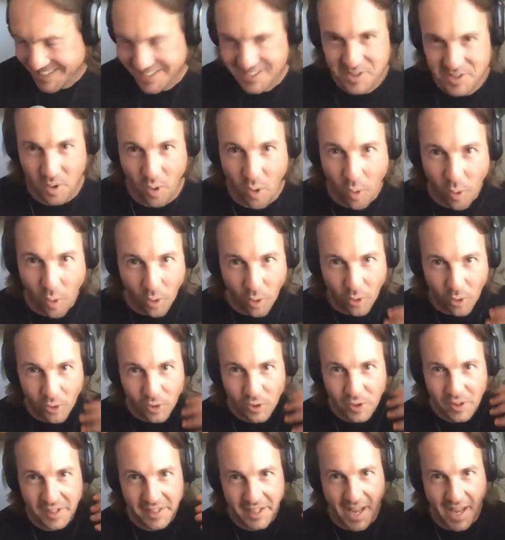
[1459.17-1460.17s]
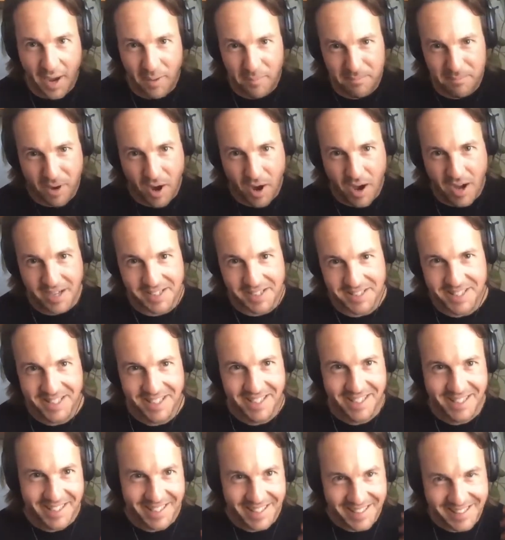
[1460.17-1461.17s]
It's all when you're in, in the echelons mind. of the
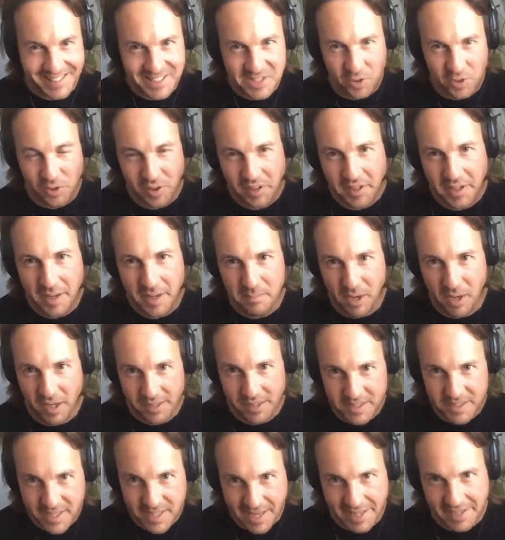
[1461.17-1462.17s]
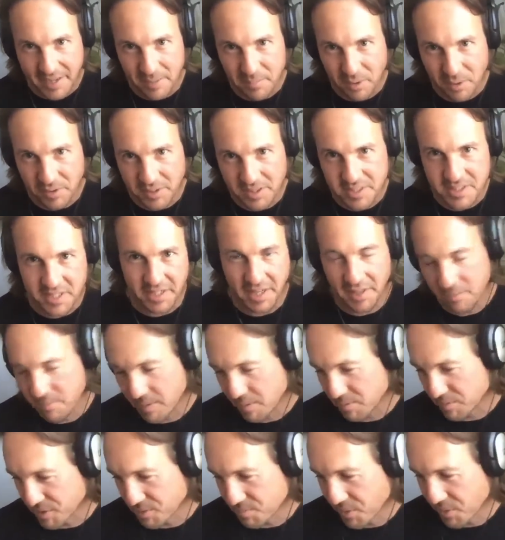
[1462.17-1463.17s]
cult, it's all in our minds and our bodies and other
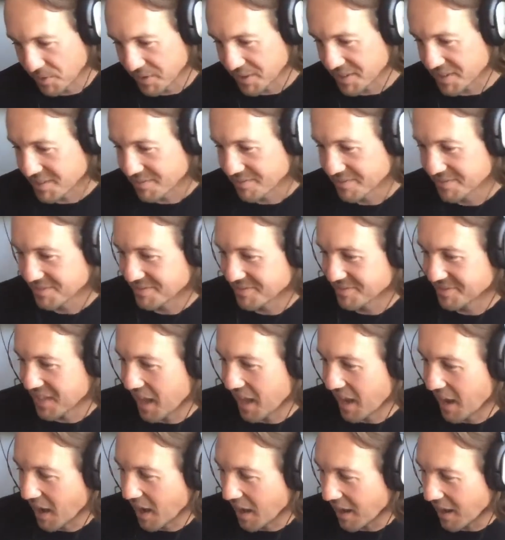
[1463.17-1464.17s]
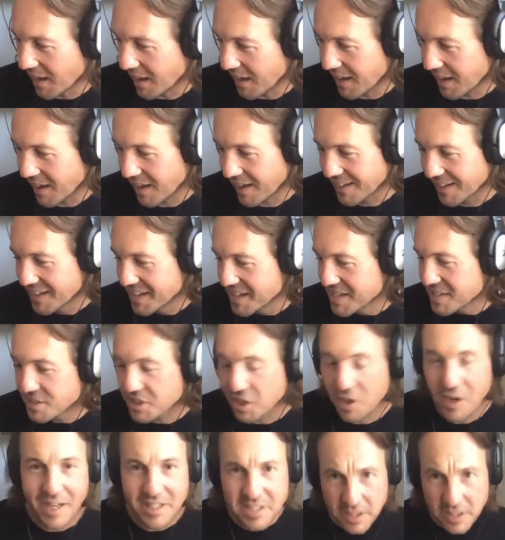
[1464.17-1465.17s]
people's bodies. Uh, yeah.
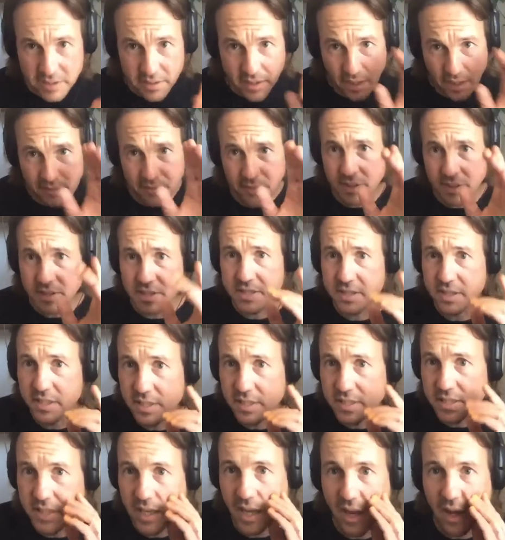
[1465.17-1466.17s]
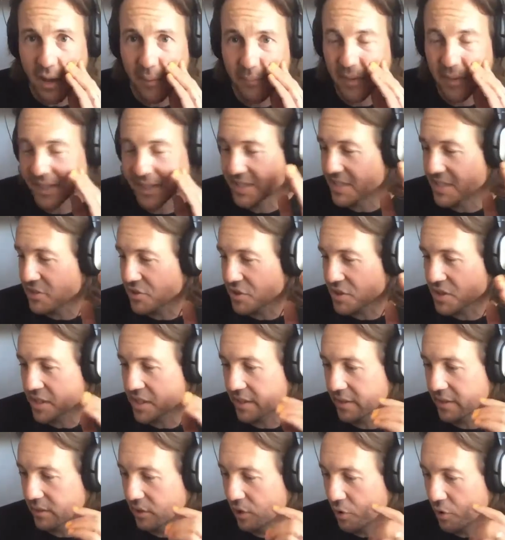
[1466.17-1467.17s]
So actually, uh, this this um, it's
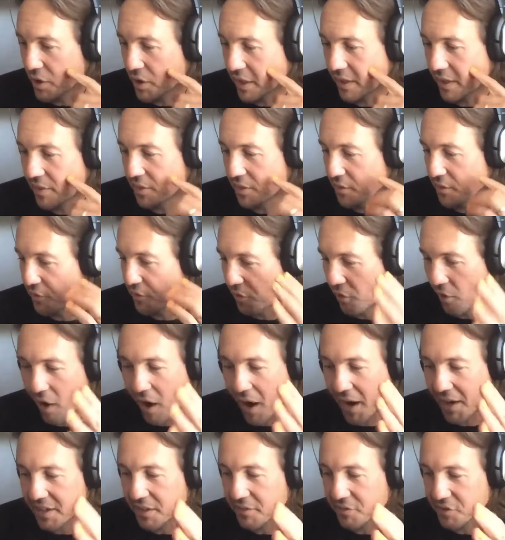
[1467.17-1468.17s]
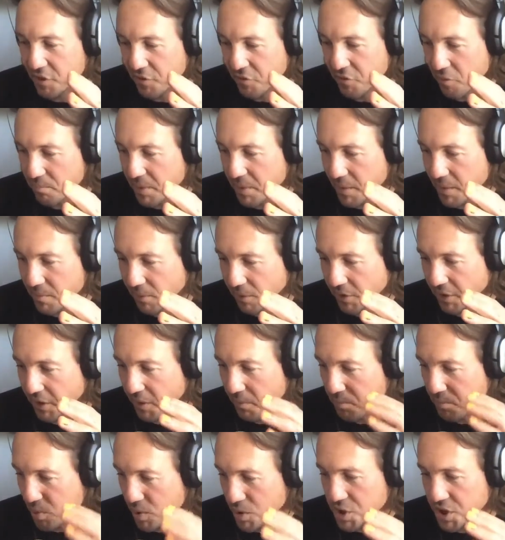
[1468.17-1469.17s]
interesting looking at the variety of different people that are
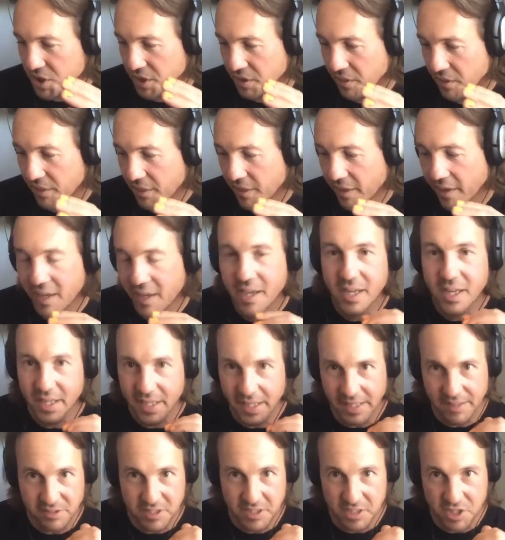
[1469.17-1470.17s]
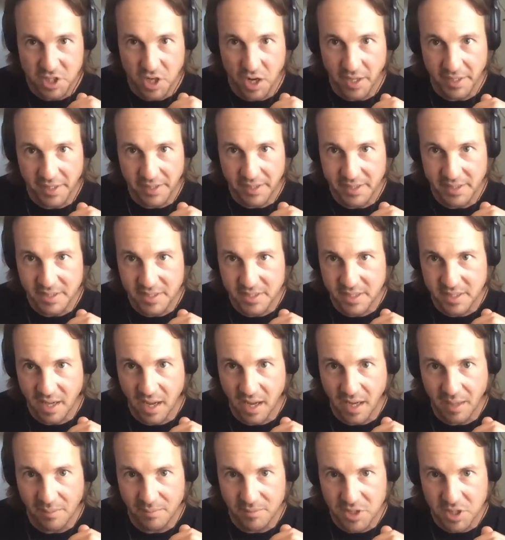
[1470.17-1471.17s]
pushing the it's a Chinese
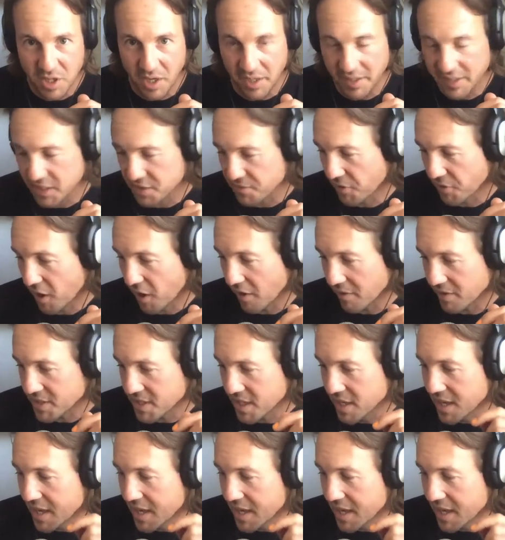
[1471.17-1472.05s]
um, Chinese virus.